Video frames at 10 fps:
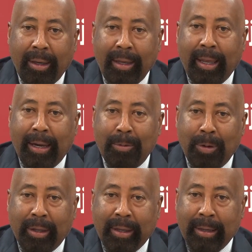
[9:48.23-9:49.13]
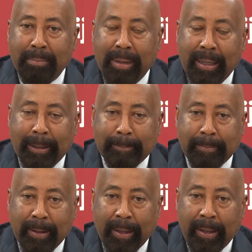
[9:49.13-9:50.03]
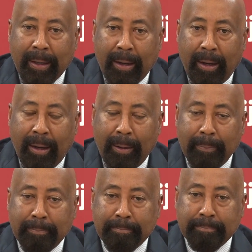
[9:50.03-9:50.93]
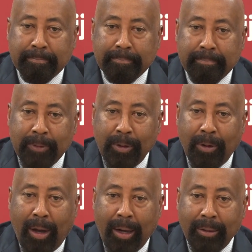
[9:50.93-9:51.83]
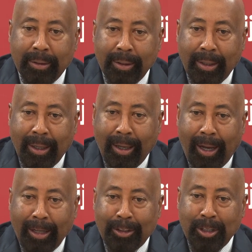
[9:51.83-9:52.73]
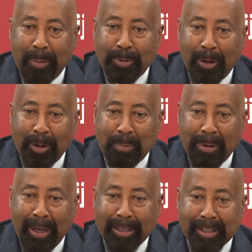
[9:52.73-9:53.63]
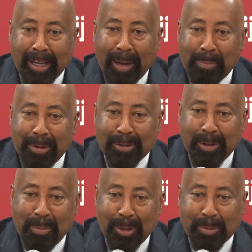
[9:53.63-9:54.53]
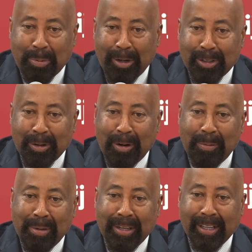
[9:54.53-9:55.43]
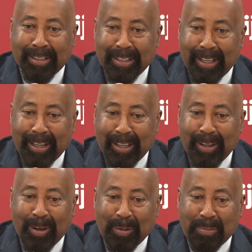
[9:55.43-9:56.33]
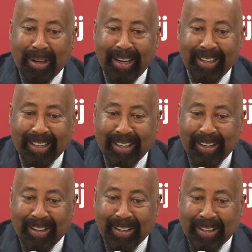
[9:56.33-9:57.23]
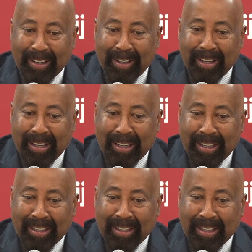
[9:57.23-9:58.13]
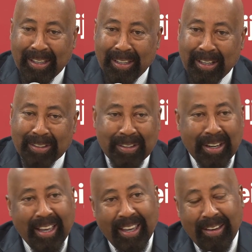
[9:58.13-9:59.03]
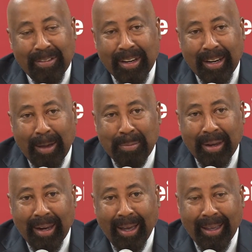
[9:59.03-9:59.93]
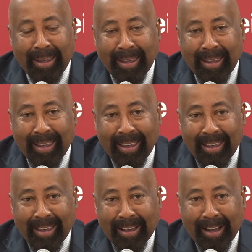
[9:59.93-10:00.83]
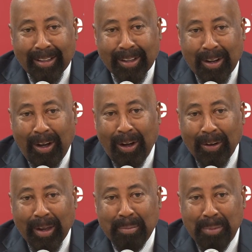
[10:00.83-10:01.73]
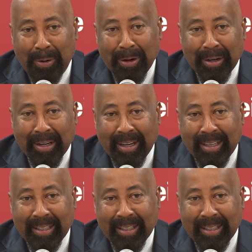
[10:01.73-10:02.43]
hadn't really hit me. You know, I jumped on a plane. Scott put so much pressure on me yesterday to get on a plane to get here. yesterday evening. I mean, I got the call that morning, and